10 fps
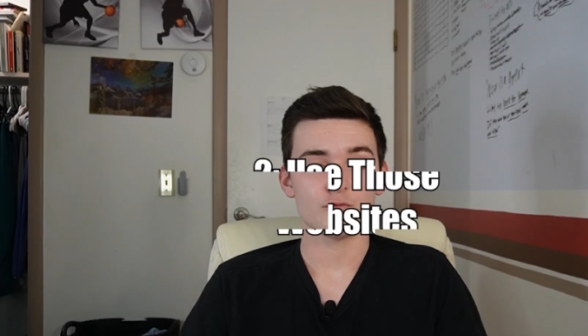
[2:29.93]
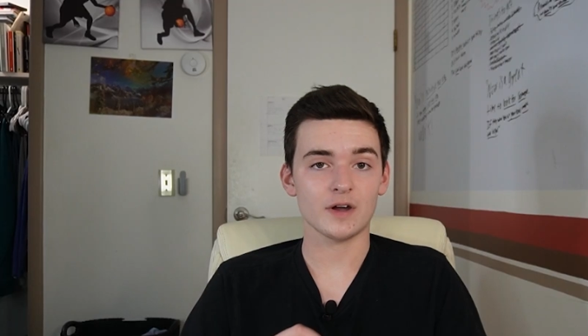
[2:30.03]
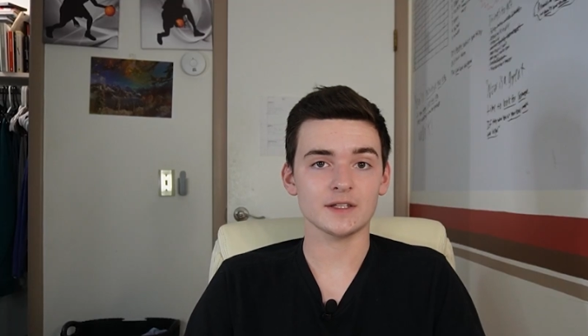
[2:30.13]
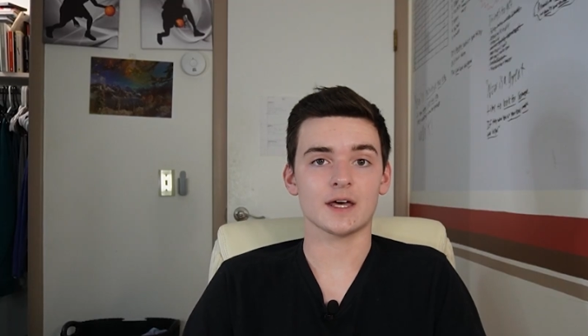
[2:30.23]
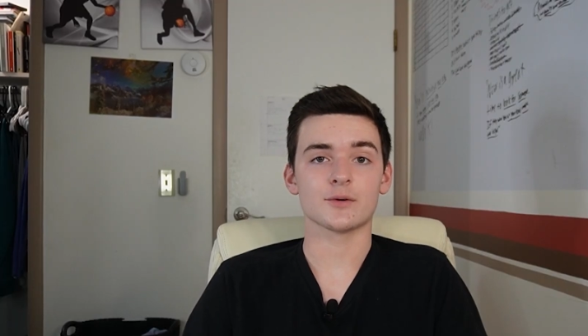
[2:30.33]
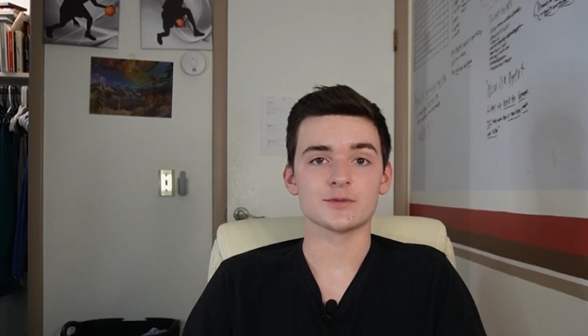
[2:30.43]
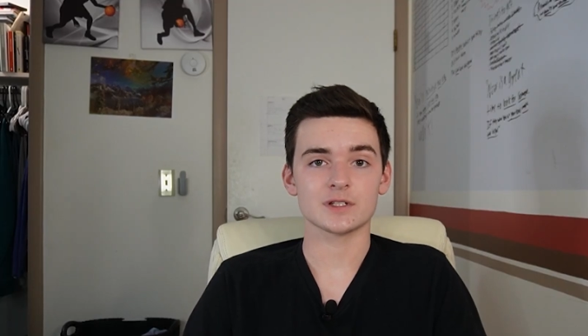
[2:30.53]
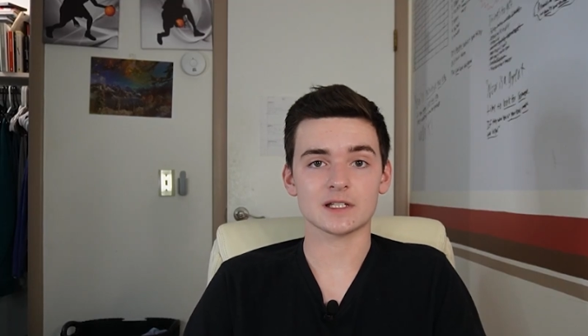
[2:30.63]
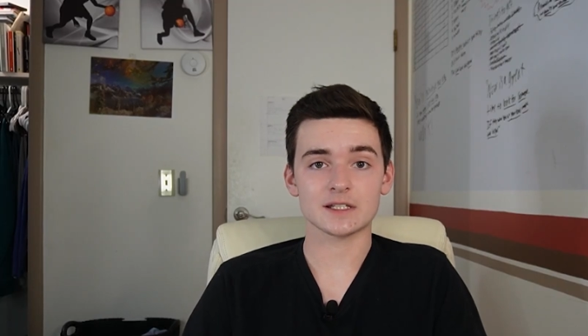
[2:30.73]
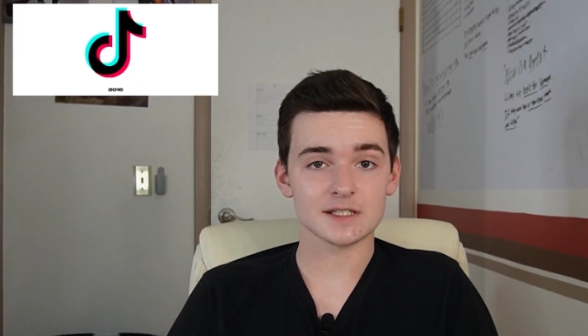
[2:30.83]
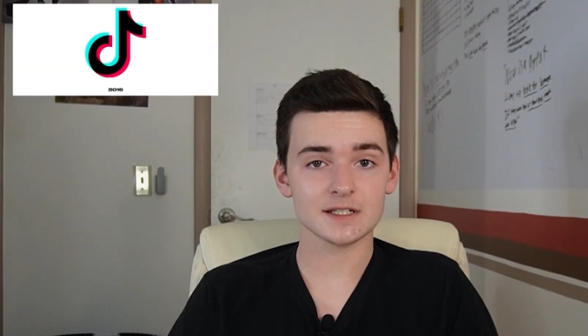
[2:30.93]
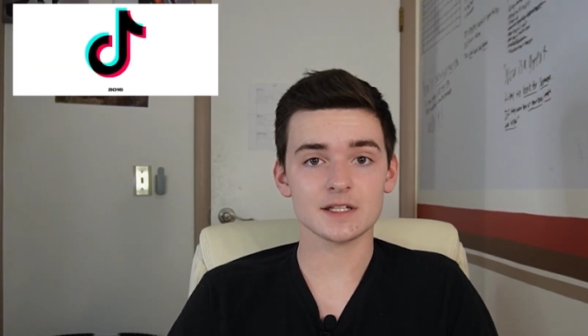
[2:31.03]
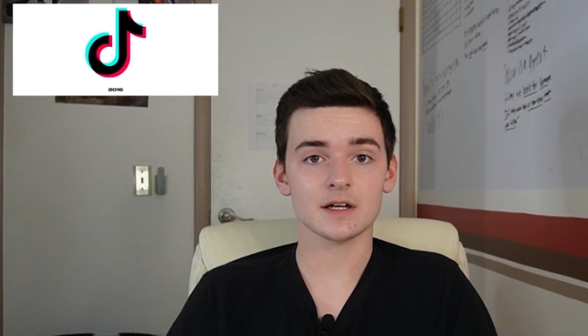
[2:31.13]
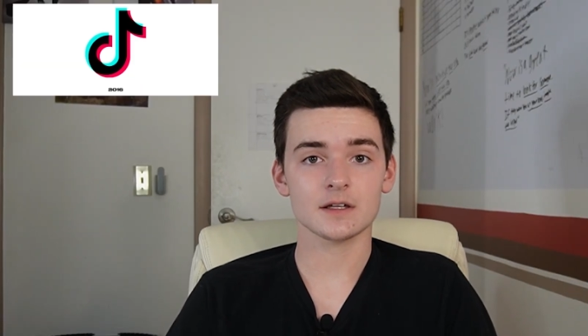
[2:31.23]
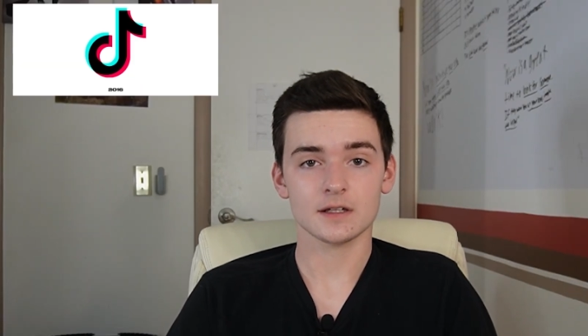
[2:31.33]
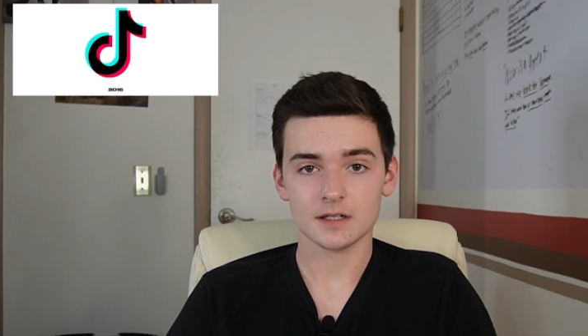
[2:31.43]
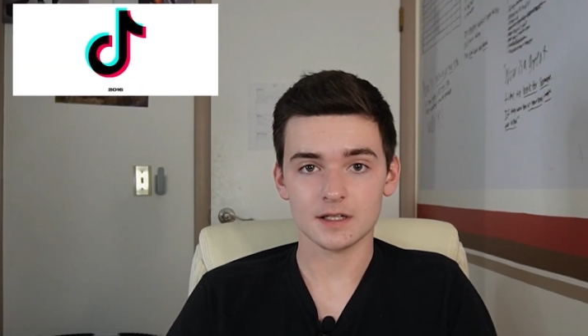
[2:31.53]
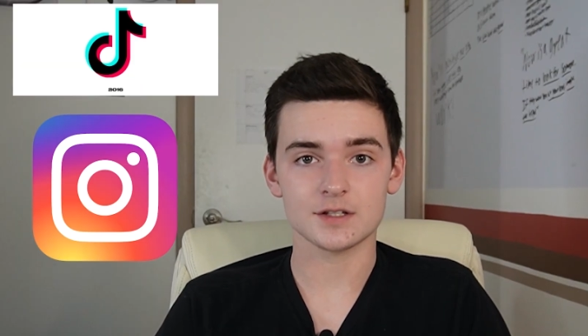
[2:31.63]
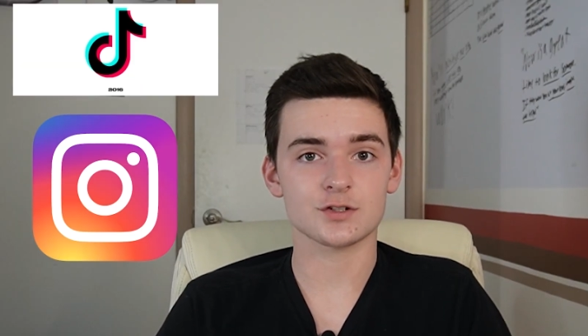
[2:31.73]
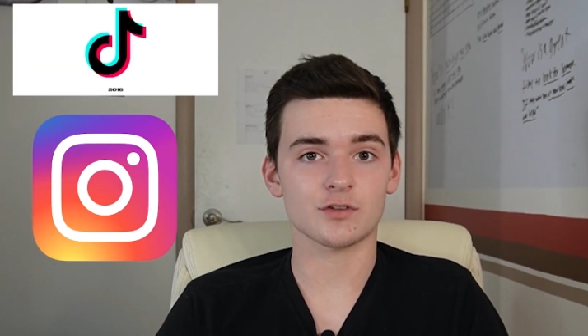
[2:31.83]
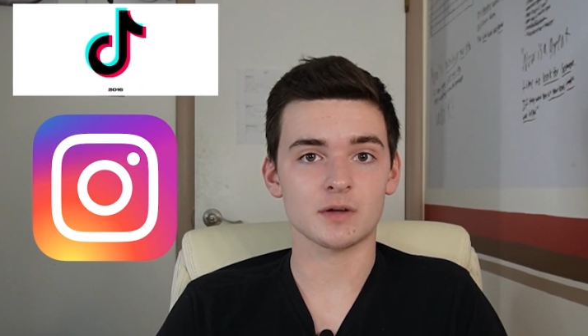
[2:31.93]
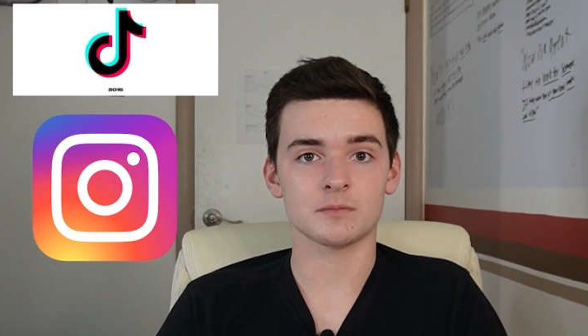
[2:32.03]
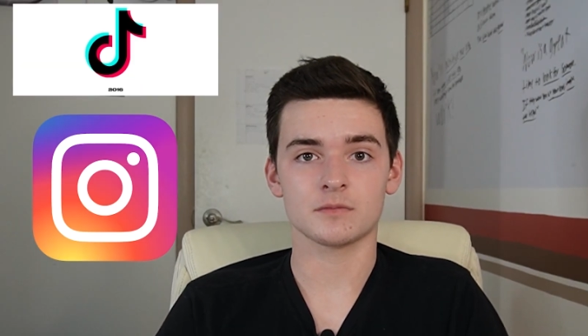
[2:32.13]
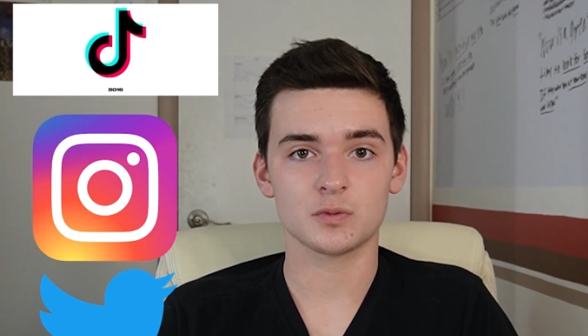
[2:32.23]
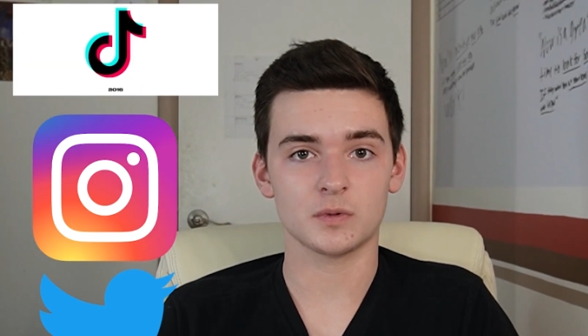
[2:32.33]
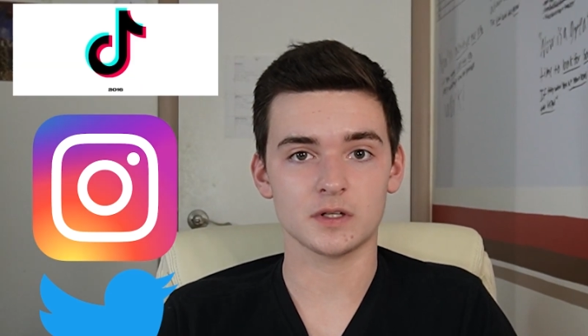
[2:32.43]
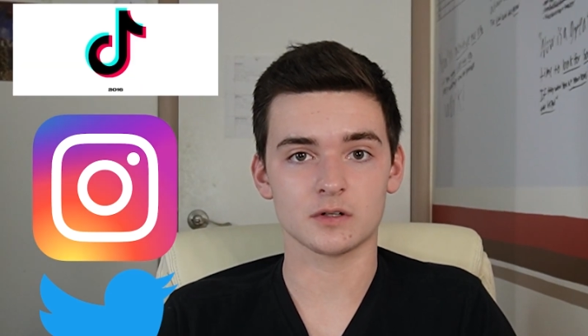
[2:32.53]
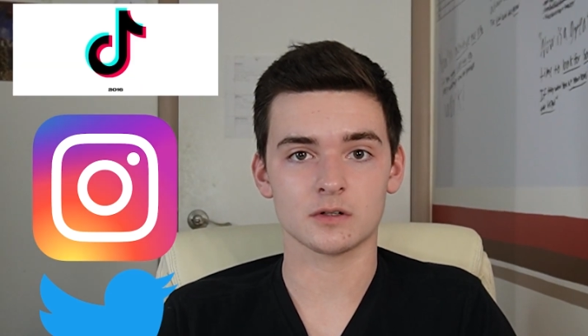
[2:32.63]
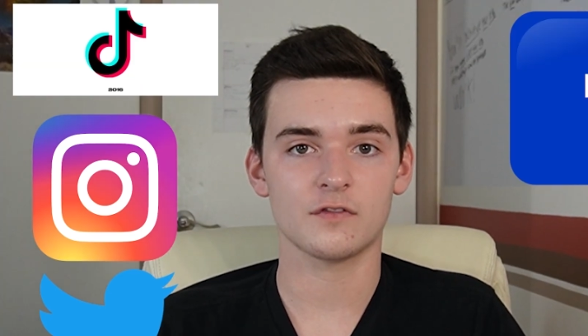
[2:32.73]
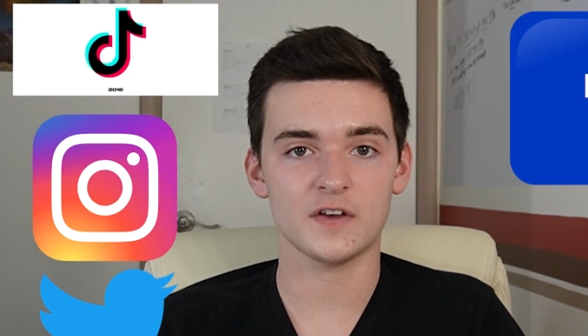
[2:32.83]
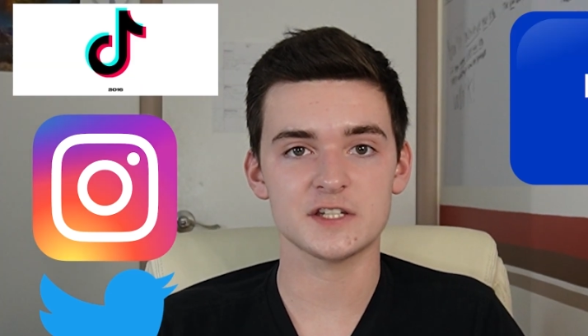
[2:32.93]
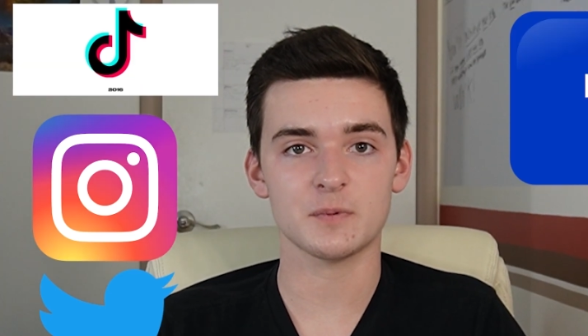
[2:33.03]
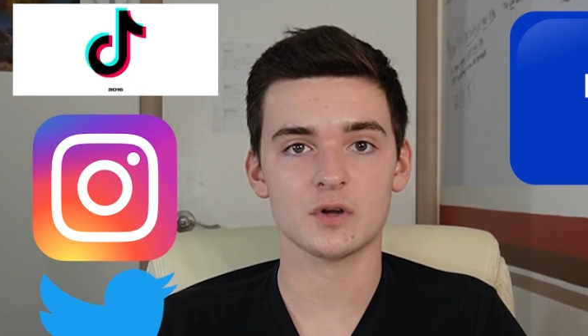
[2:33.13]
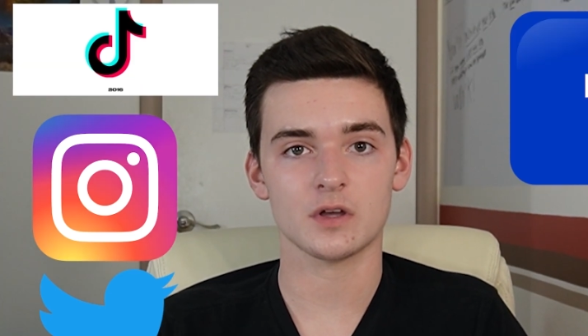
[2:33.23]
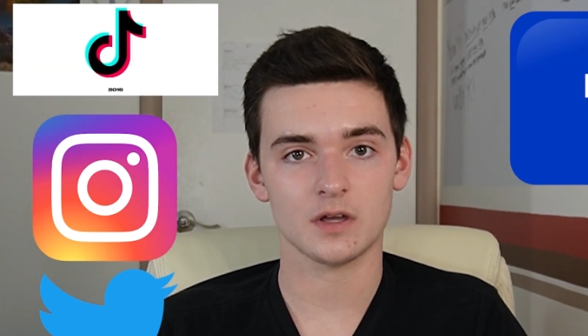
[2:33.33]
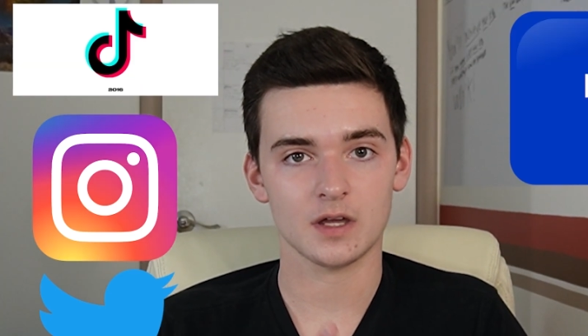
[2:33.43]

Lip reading: Right now, delete TikTok, Instagram, Twitter, Facebook,